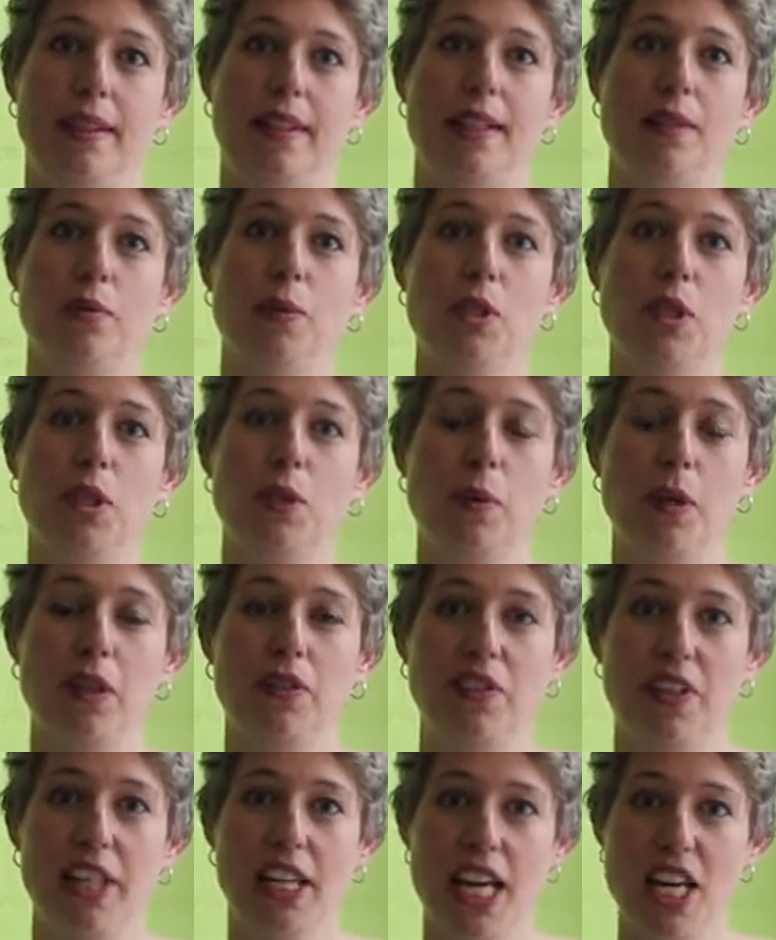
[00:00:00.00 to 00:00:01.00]
It was a
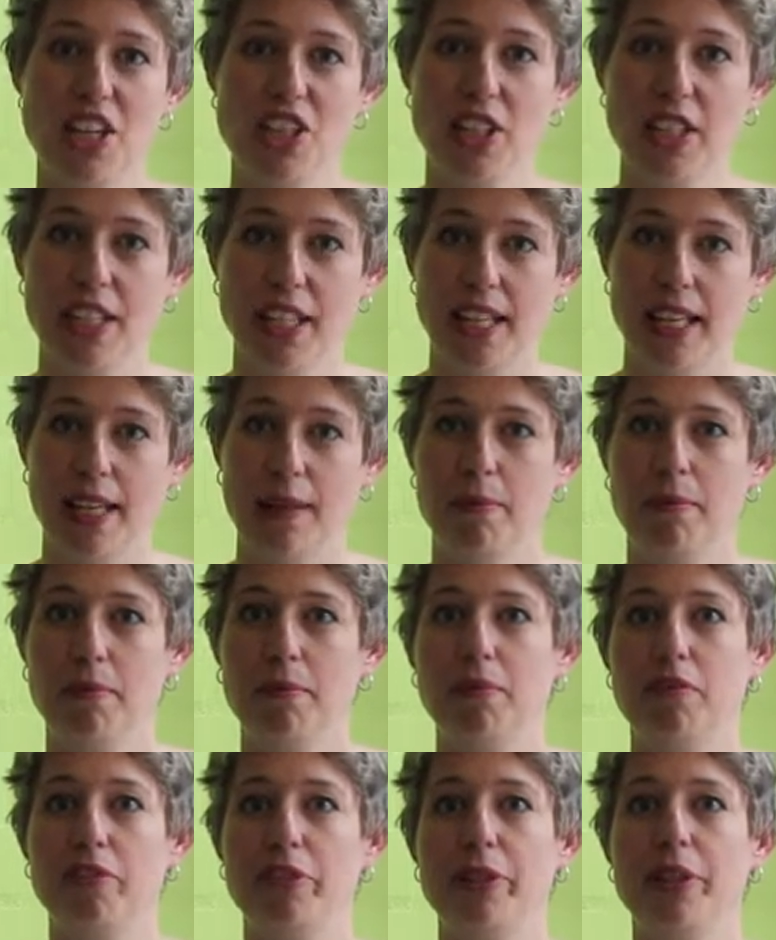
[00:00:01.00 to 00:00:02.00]
qualification game
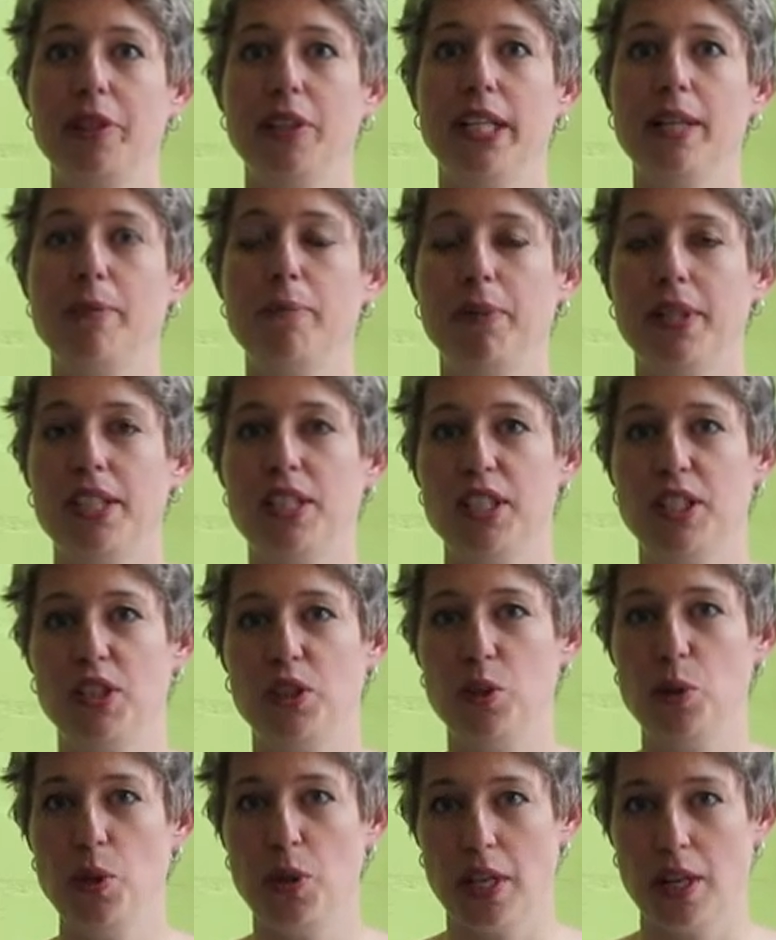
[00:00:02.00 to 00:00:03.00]
for the Olympics in
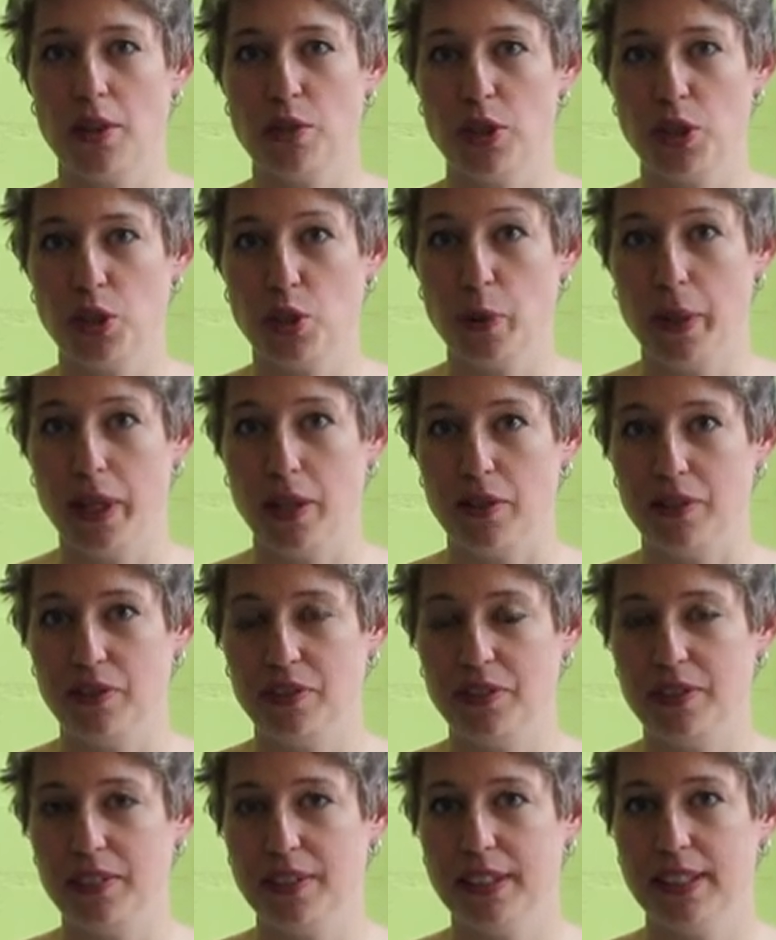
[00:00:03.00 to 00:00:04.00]

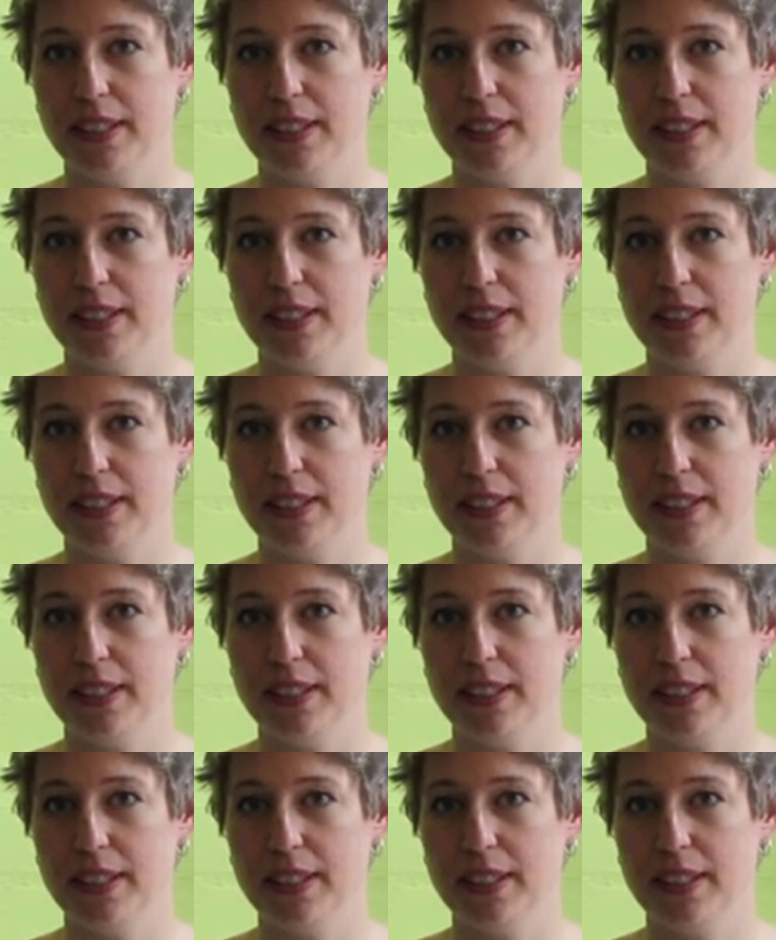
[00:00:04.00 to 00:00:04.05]
2012.